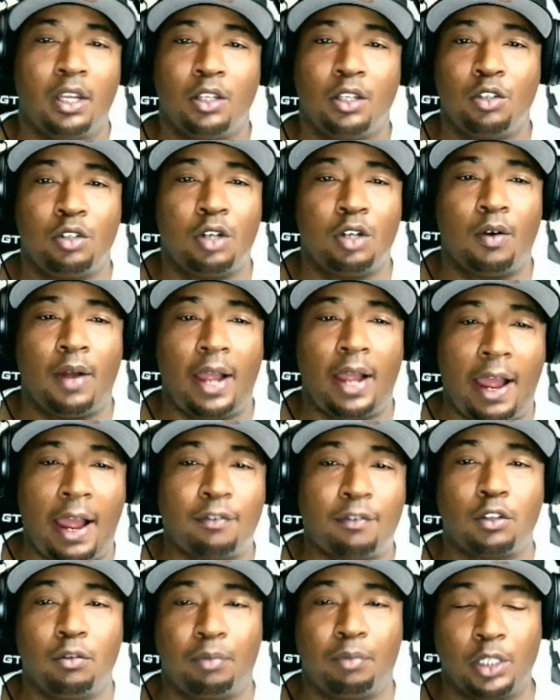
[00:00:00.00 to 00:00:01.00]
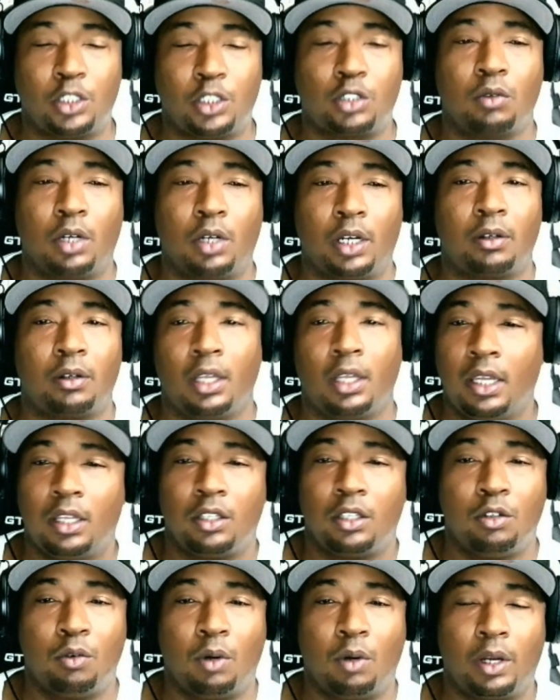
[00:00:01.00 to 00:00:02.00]
You don't have to, but you want
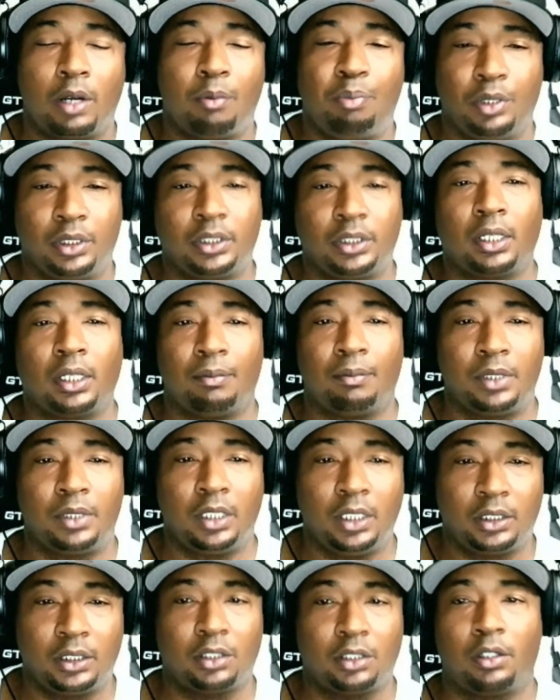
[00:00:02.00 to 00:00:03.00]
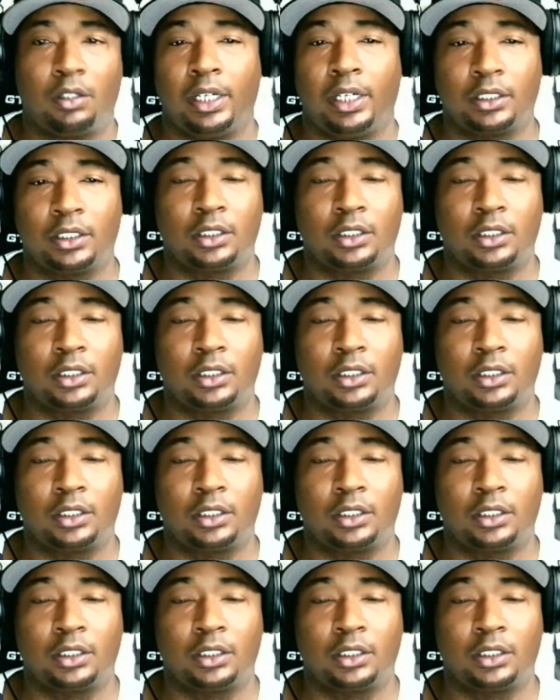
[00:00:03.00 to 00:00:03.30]
to put something decent on there.